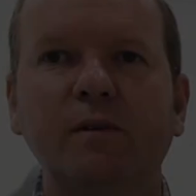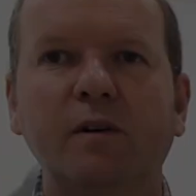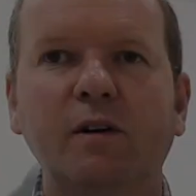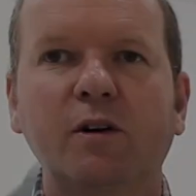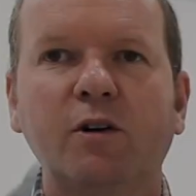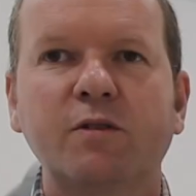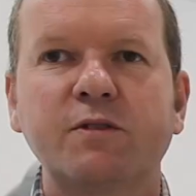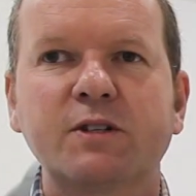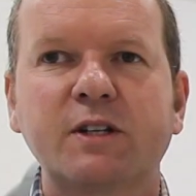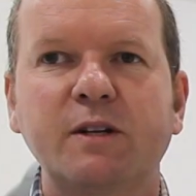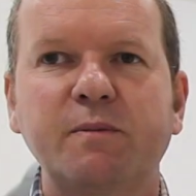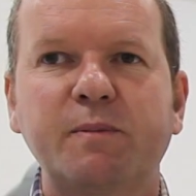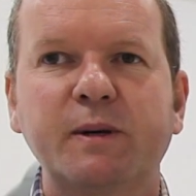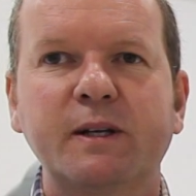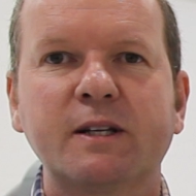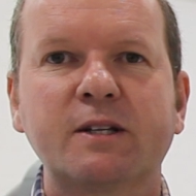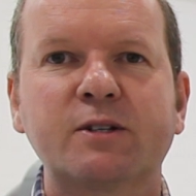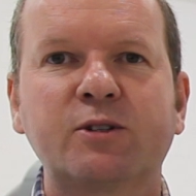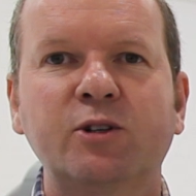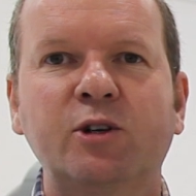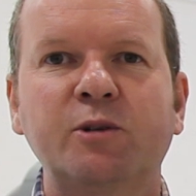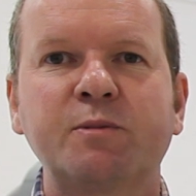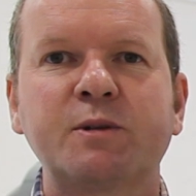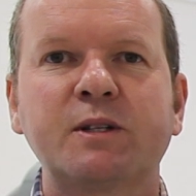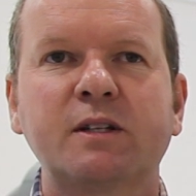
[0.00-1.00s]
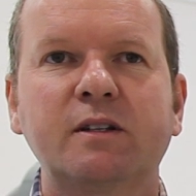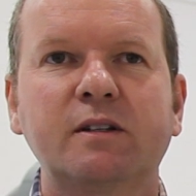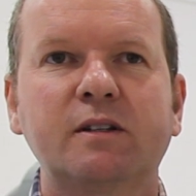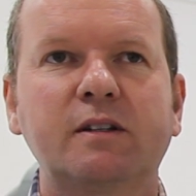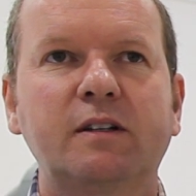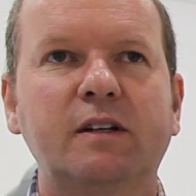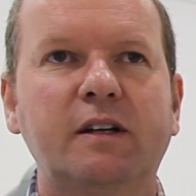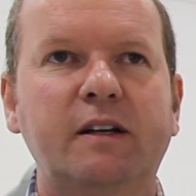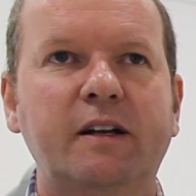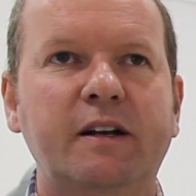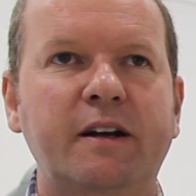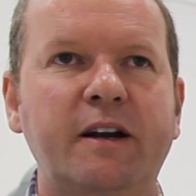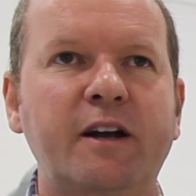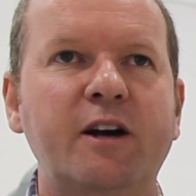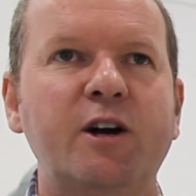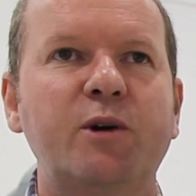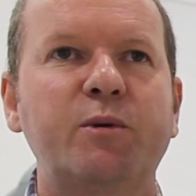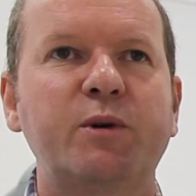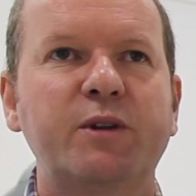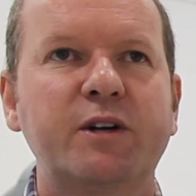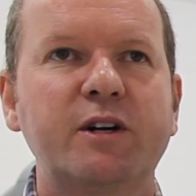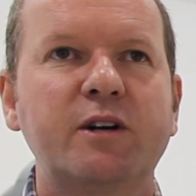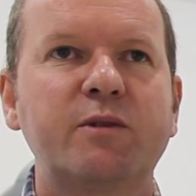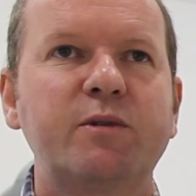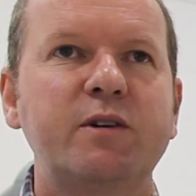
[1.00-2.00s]
obviously, pit stops now
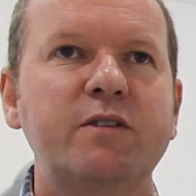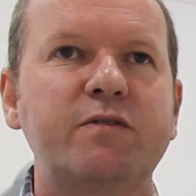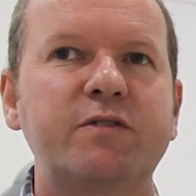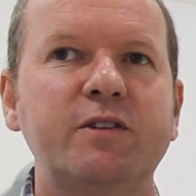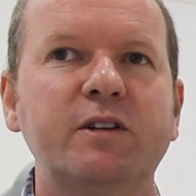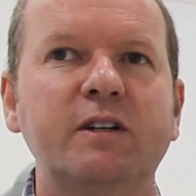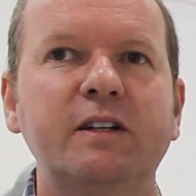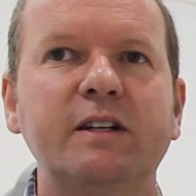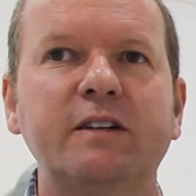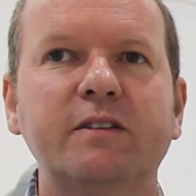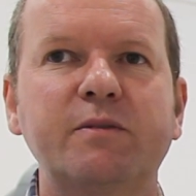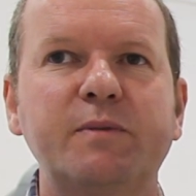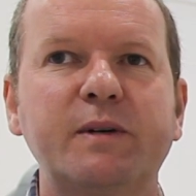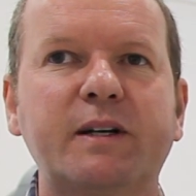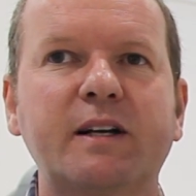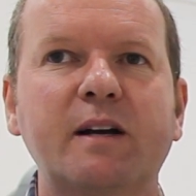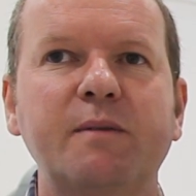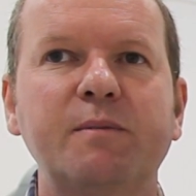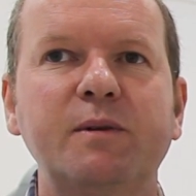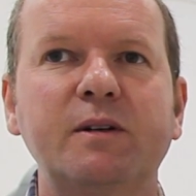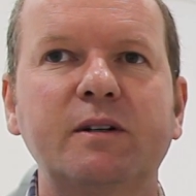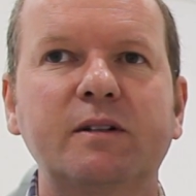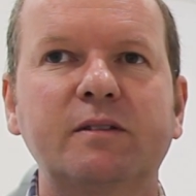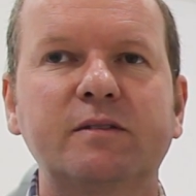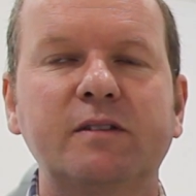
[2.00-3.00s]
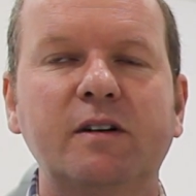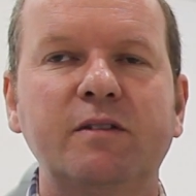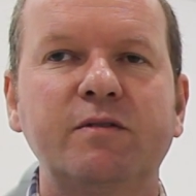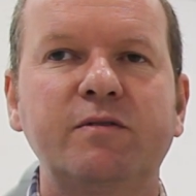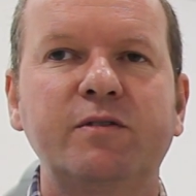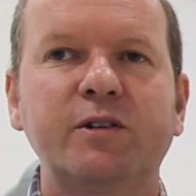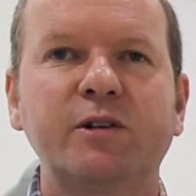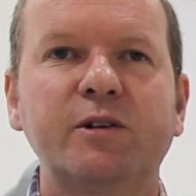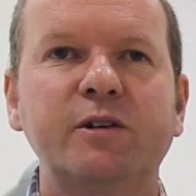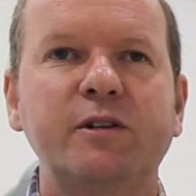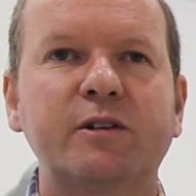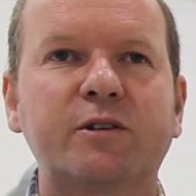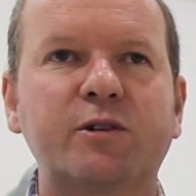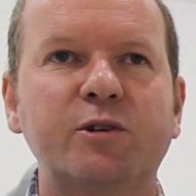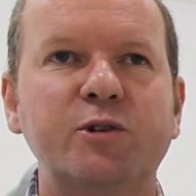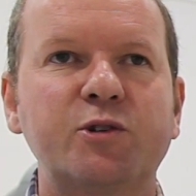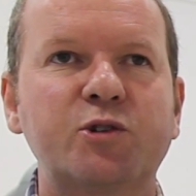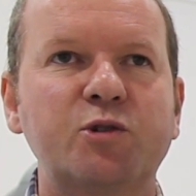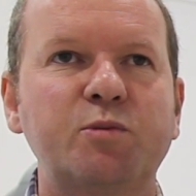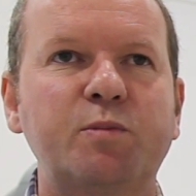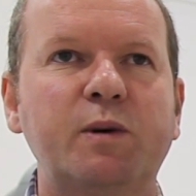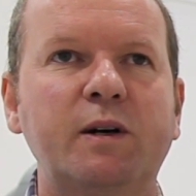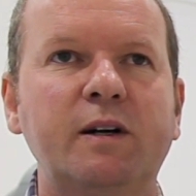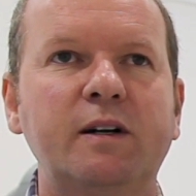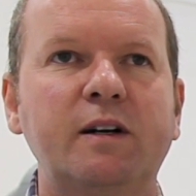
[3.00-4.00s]
without refueling have become a very
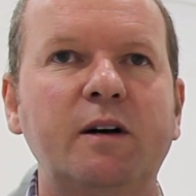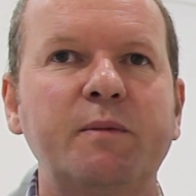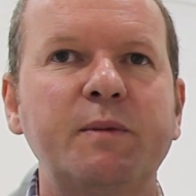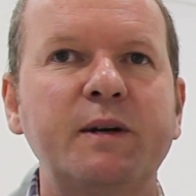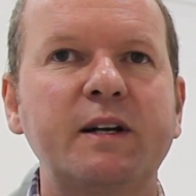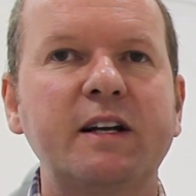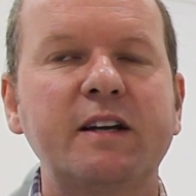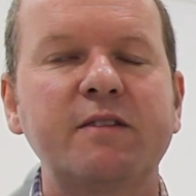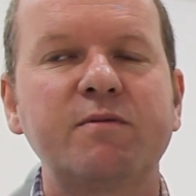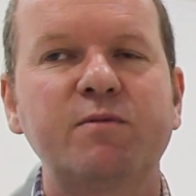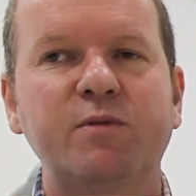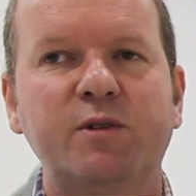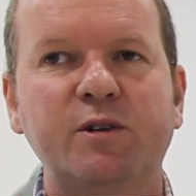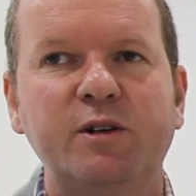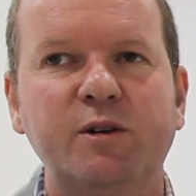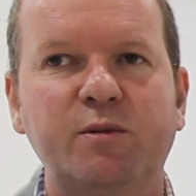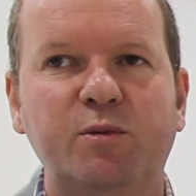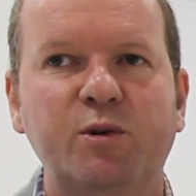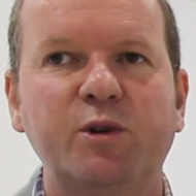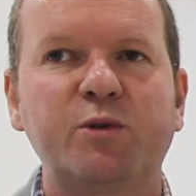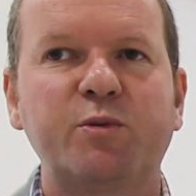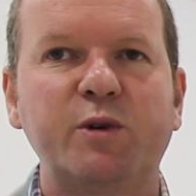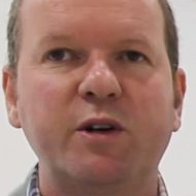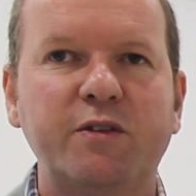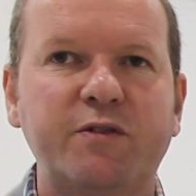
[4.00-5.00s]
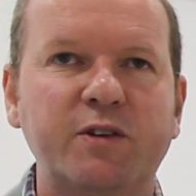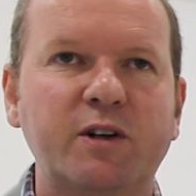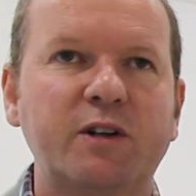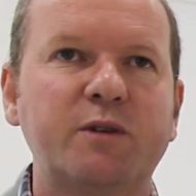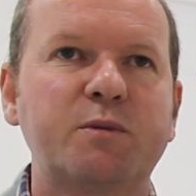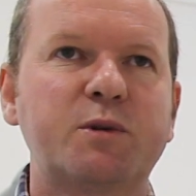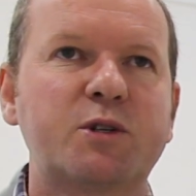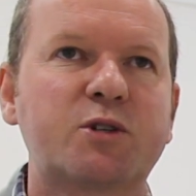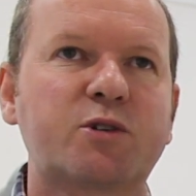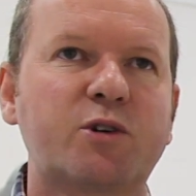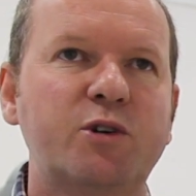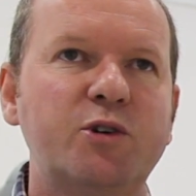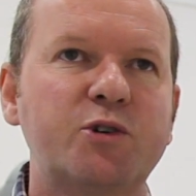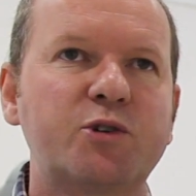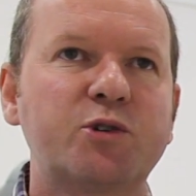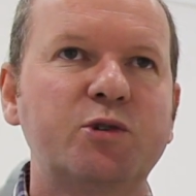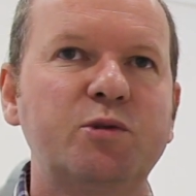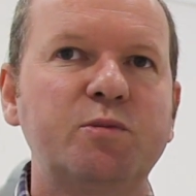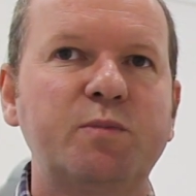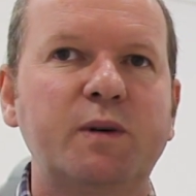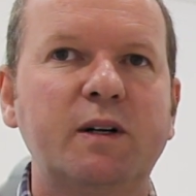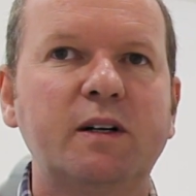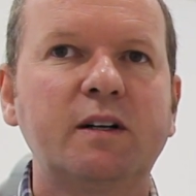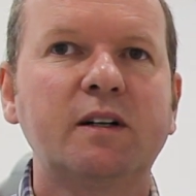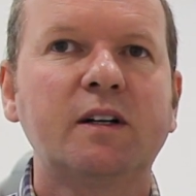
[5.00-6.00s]
crucial part. I mean, even with refueling was crucial,
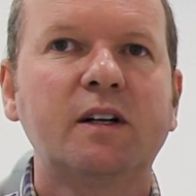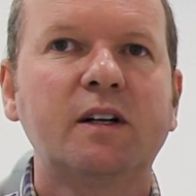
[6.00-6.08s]
but